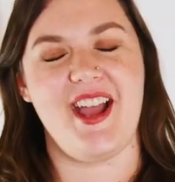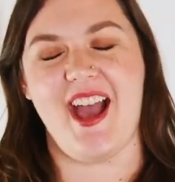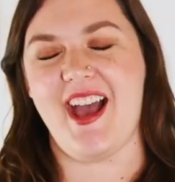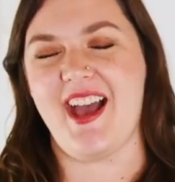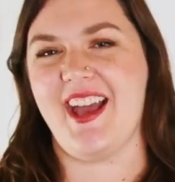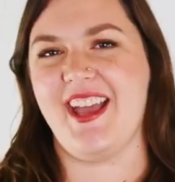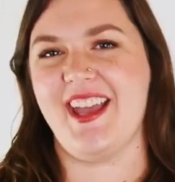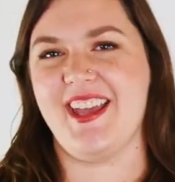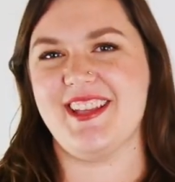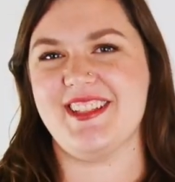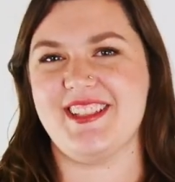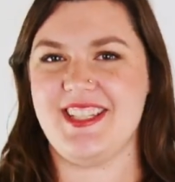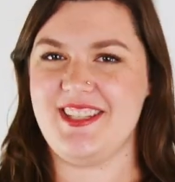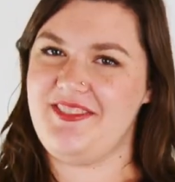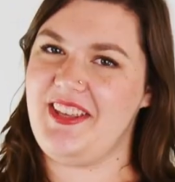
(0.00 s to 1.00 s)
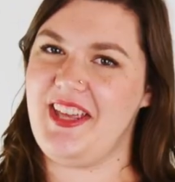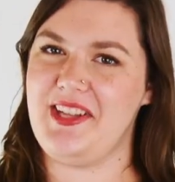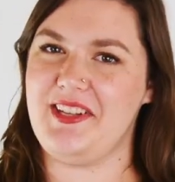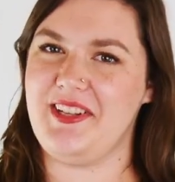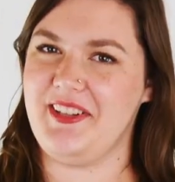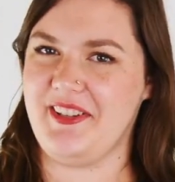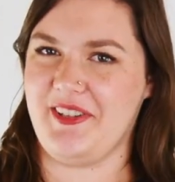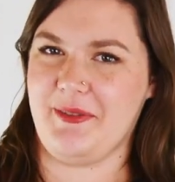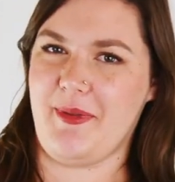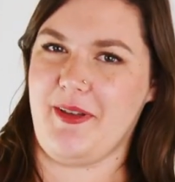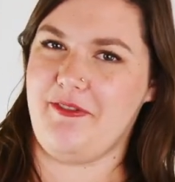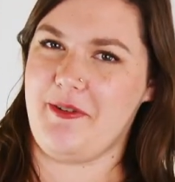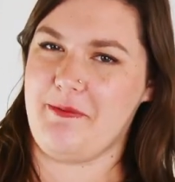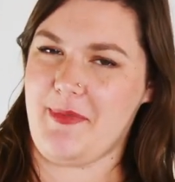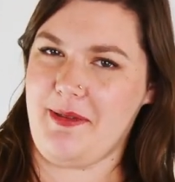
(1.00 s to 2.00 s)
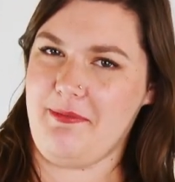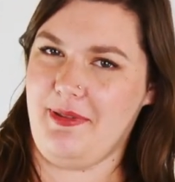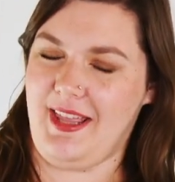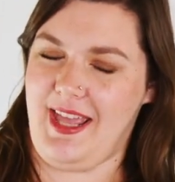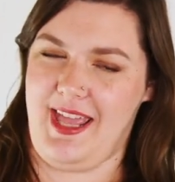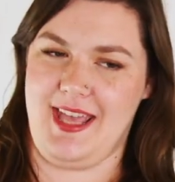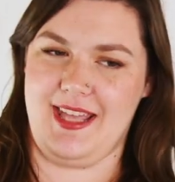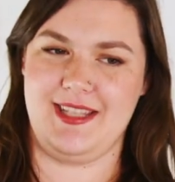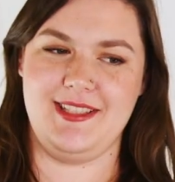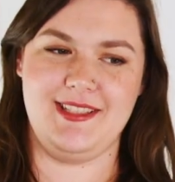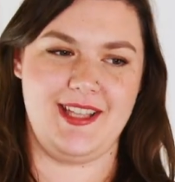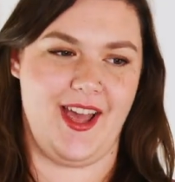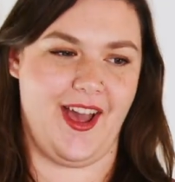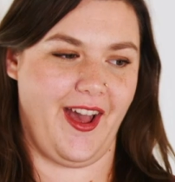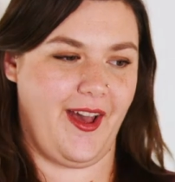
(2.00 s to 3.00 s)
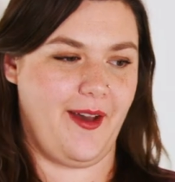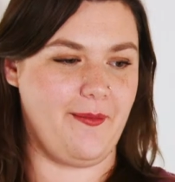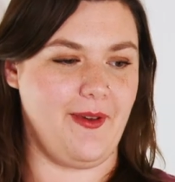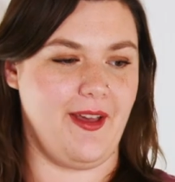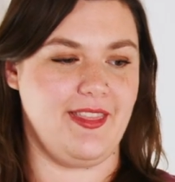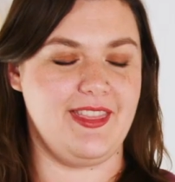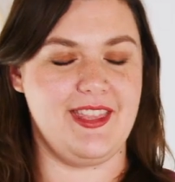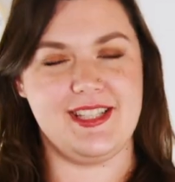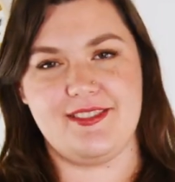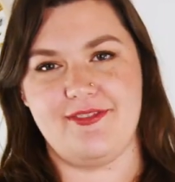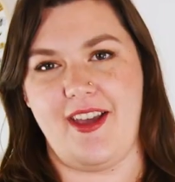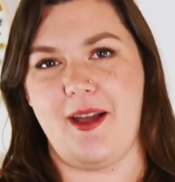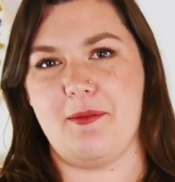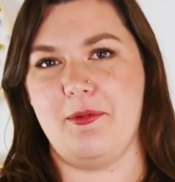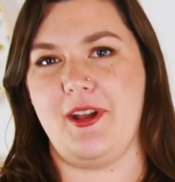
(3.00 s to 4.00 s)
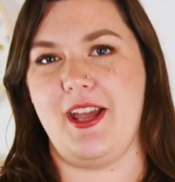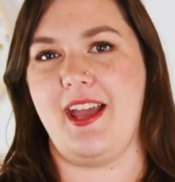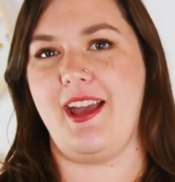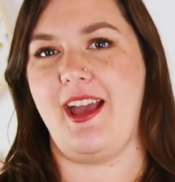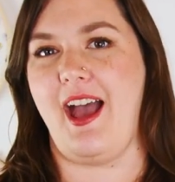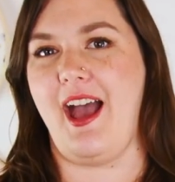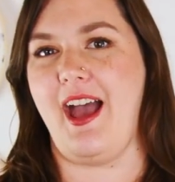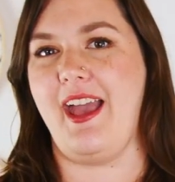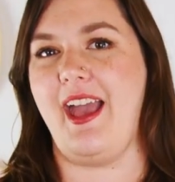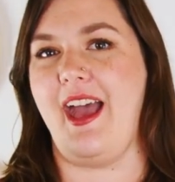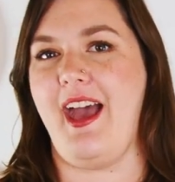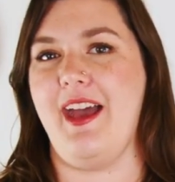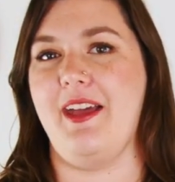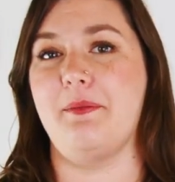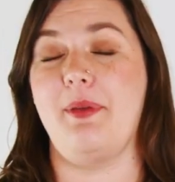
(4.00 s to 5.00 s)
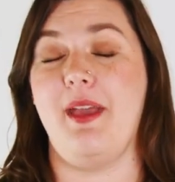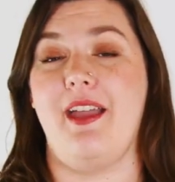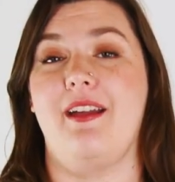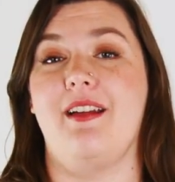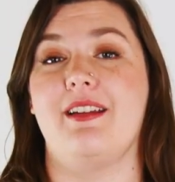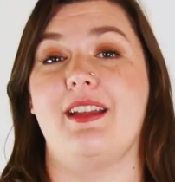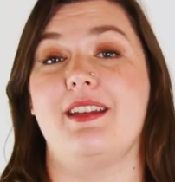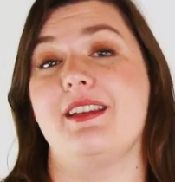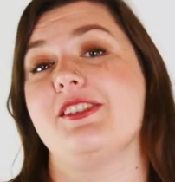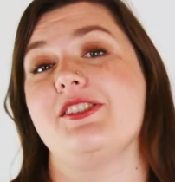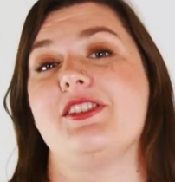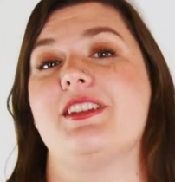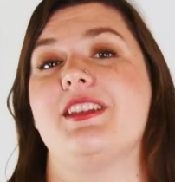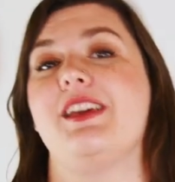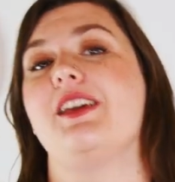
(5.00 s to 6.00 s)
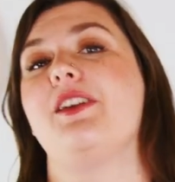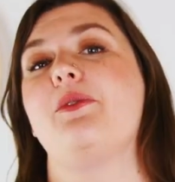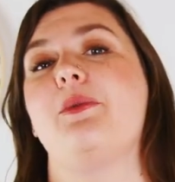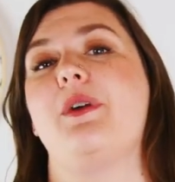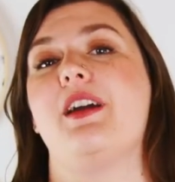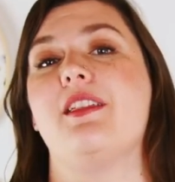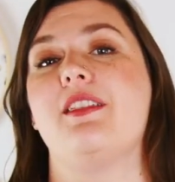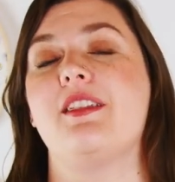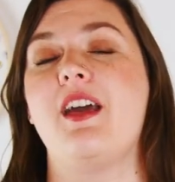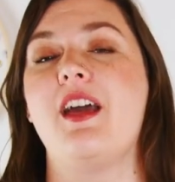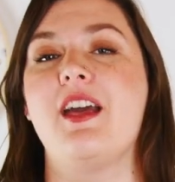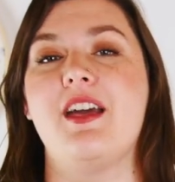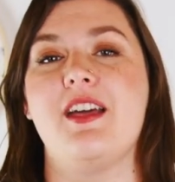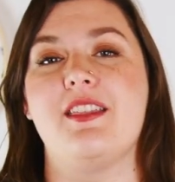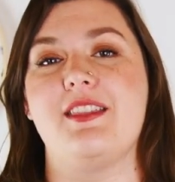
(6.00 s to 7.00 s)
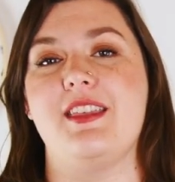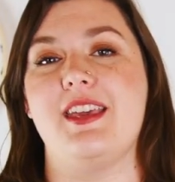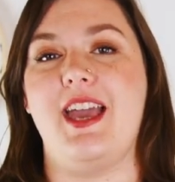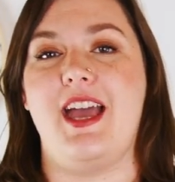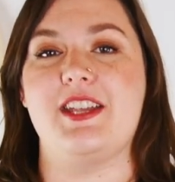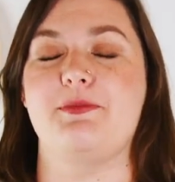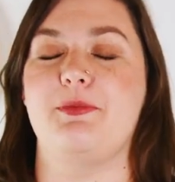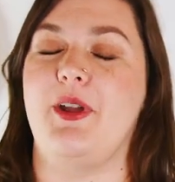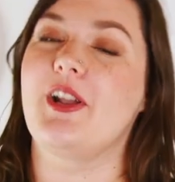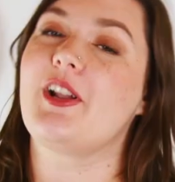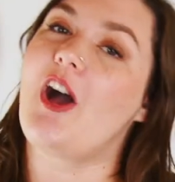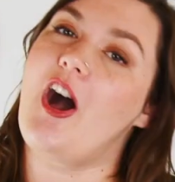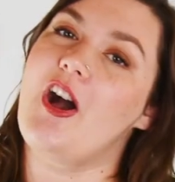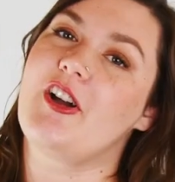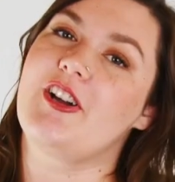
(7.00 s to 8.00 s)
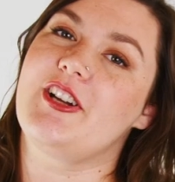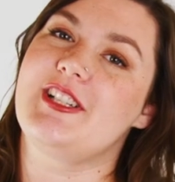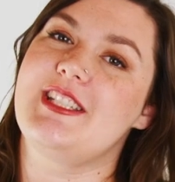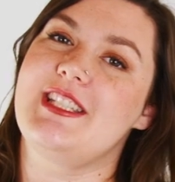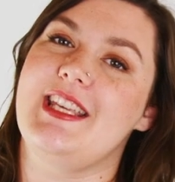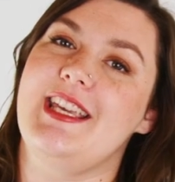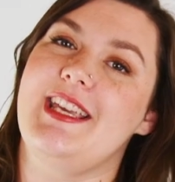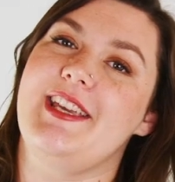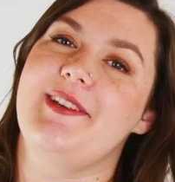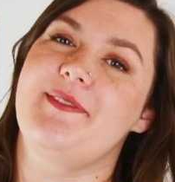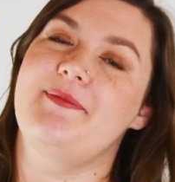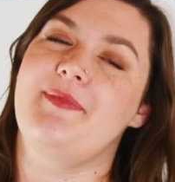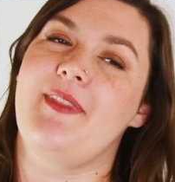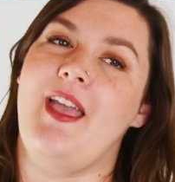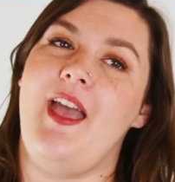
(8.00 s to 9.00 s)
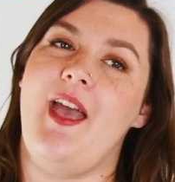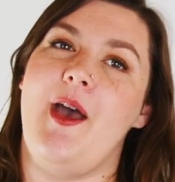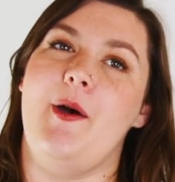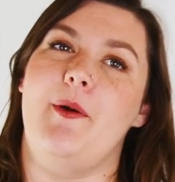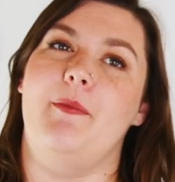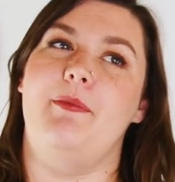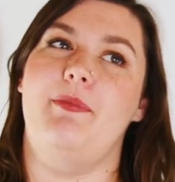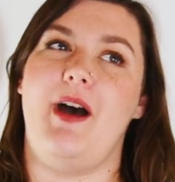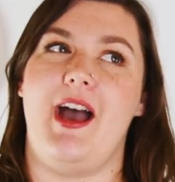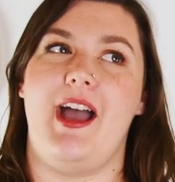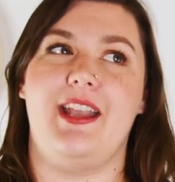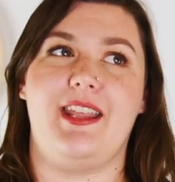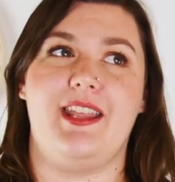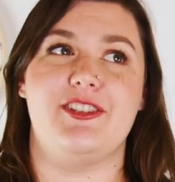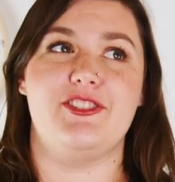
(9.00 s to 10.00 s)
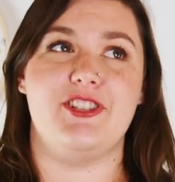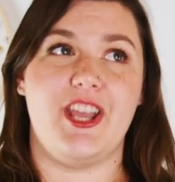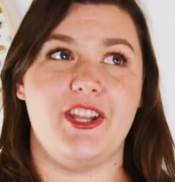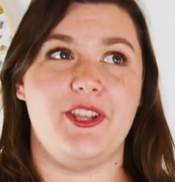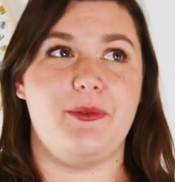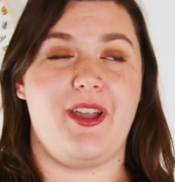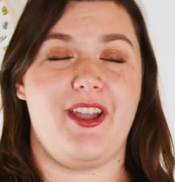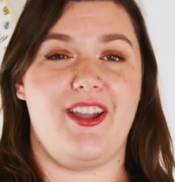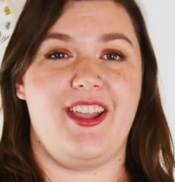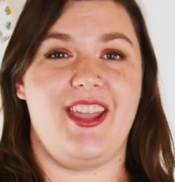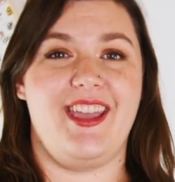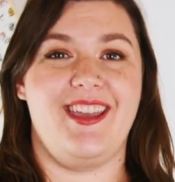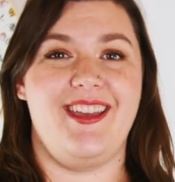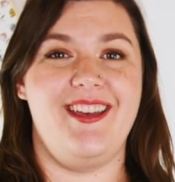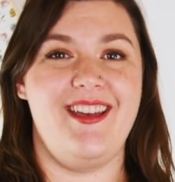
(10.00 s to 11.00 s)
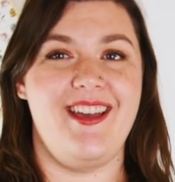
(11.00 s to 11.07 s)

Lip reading: I deviated a little bit from my plans. This fabric I had paired initially with the Cashmerette Concord tee. But in January,